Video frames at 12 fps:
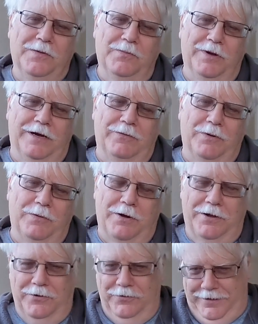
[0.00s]
But we
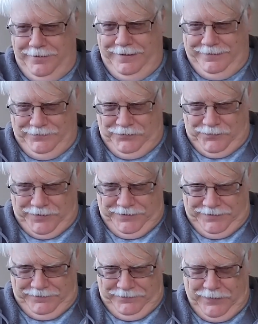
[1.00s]
won't go there. That's too
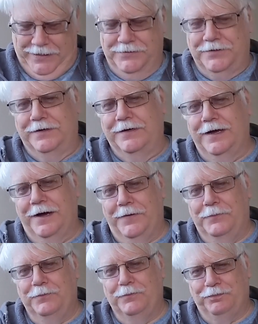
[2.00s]
much information.
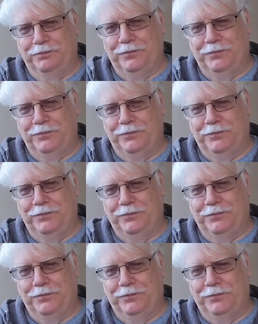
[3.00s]
And